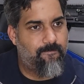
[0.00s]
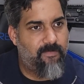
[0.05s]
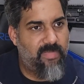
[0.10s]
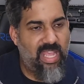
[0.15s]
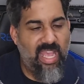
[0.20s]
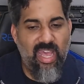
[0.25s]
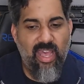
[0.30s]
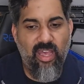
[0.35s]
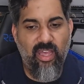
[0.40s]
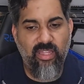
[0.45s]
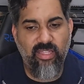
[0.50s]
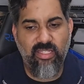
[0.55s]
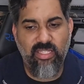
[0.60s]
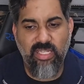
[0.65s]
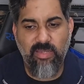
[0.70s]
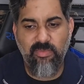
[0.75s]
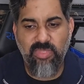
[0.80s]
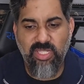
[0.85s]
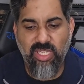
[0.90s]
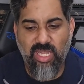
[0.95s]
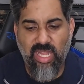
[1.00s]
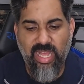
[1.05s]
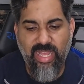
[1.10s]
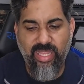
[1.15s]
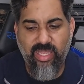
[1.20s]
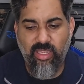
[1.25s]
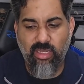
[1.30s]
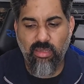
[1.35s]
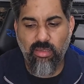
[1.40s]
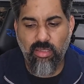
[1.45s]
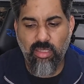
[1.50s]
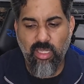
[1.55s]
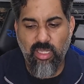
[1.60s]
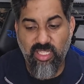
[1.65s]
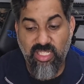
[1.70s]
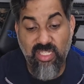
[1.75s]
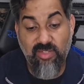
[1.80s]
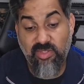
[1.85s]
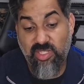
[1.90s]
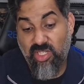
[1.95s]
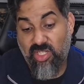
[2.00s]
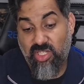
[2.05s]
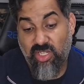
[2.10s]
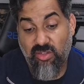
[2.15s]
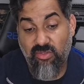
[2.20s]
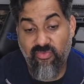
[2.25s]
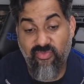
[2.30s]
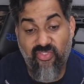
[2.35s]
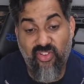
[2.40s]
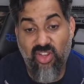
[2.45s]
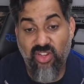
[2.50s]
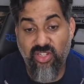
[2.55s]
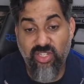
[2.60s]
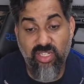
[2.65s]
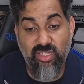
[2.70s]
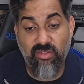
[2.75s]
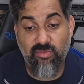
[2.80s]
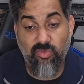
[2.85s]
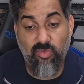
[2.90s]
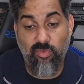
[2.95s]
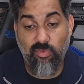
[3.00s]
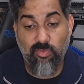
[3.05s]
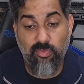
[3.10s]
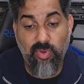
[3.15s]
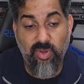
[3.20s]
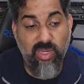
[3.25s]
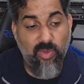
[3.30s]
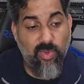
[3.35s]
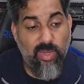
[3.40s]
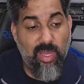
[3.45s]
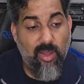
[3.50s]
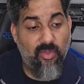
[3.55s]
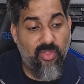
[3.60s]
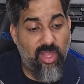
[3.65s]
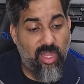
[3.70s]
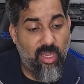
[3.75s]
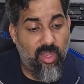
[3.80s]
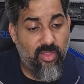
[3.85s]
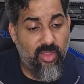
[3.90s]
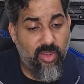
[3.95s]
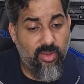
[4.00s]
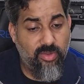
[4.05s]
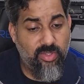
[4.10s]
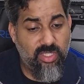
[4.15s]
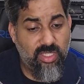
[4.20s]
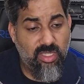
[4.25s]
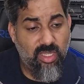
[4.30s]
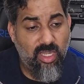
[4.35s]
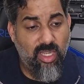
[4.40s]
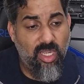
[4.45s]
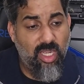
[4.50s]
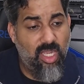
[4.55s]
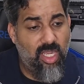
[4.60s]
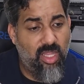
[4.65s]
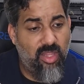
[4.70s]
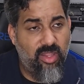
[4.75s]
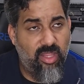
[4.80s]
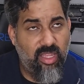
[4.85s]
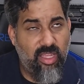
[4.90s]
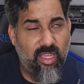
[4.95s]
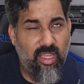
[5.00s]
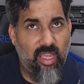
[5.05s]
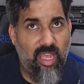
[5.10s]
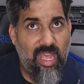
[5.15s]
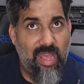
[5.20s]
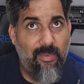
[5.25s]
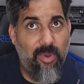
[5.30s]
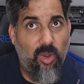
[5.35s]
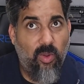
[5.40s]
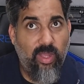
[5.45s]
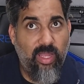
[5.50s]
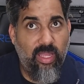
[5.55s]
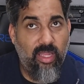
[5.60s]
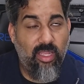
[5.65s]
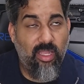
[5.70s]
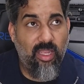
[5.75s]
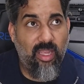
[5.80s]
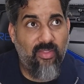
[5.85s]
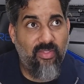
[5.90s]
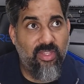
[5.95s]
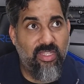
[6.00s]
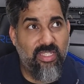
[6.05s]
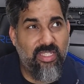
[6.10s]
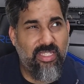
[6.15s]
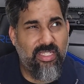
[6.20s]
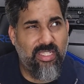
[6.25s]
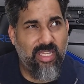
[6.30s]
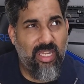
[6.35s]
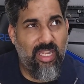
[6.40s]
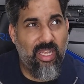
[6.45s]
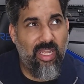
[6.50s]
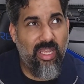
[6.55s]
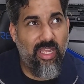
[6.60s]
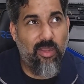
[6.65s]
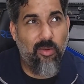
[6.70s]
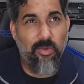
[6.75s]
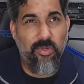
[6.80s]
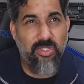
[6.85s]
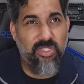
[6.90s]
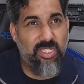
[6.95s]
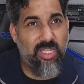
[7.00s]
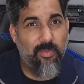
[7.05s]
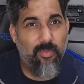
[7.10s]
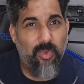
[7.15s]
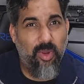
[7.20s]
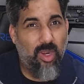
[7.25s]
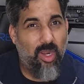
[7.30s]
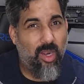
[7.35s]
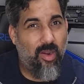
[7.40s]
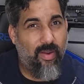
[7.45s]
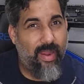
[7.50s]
yeah, it seems to shoot and function pretty well with all of those. The Ammo Inc. and the SIG were somewhere